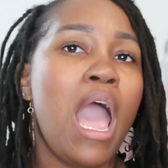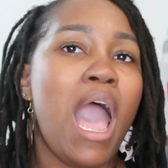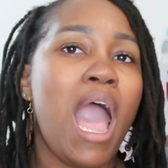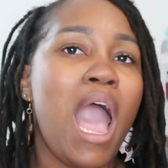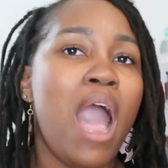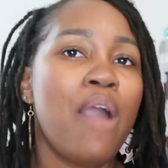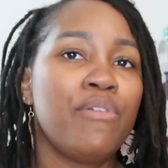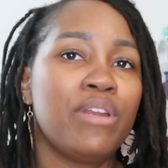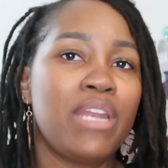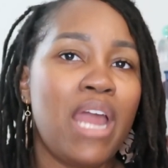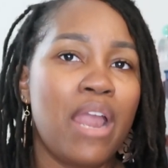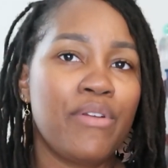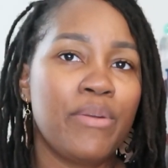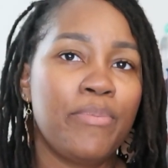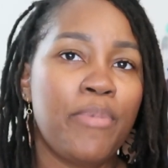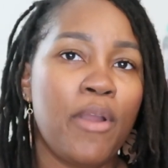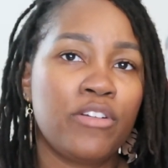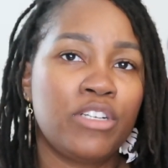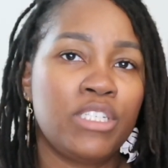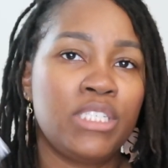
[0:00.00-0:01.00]
I would not
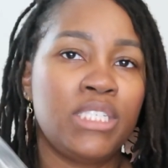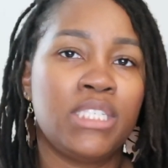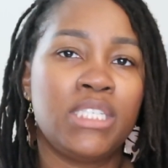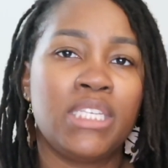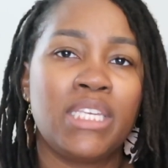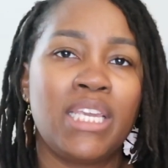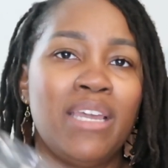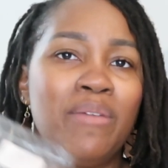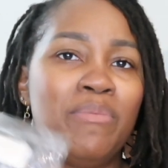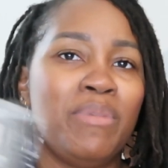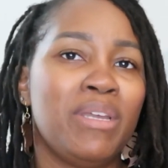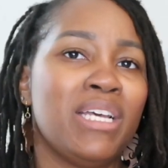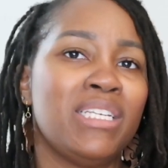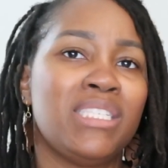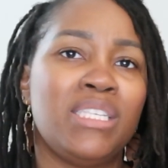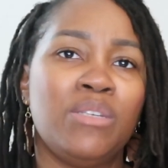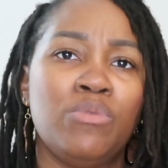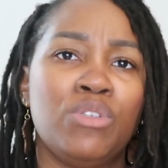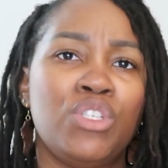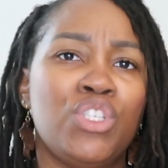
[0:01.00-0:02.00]
repurchase this again
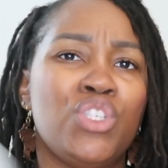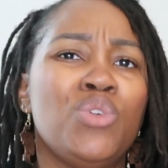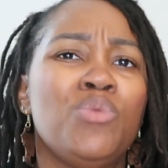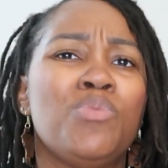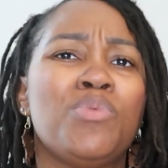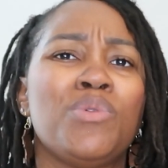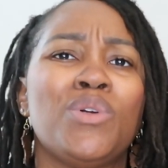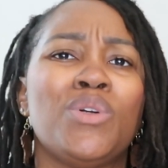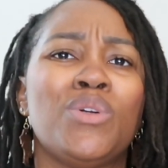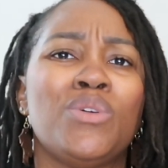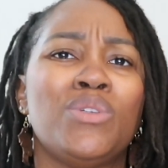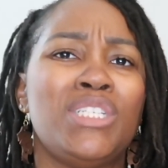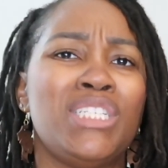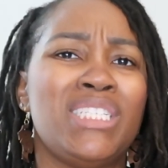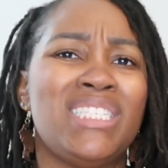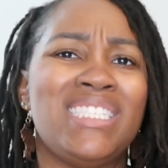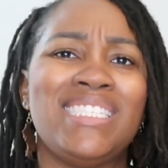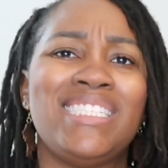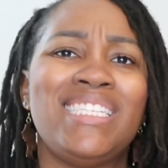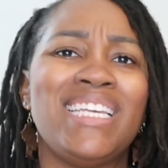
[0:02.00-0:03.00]
because it was super
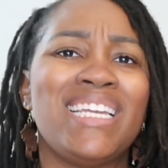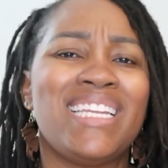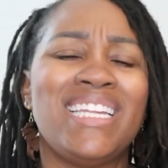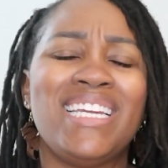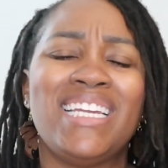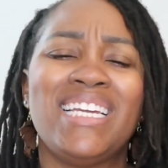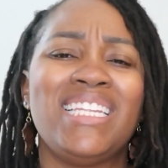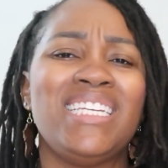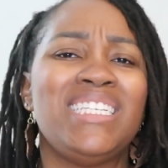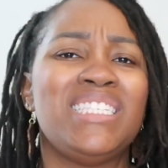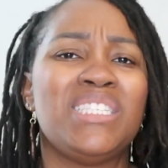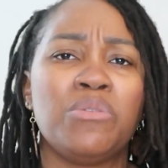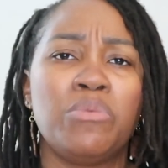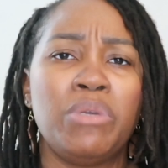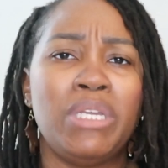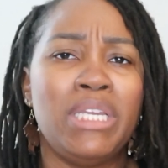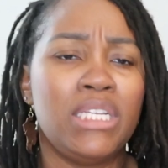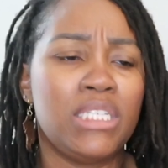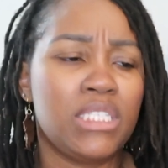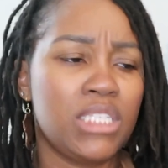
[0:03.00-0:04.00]
just sickeningly
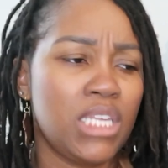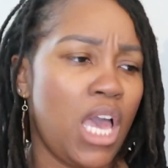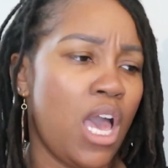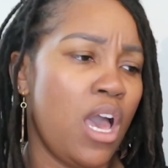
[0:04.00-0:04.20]
sweet.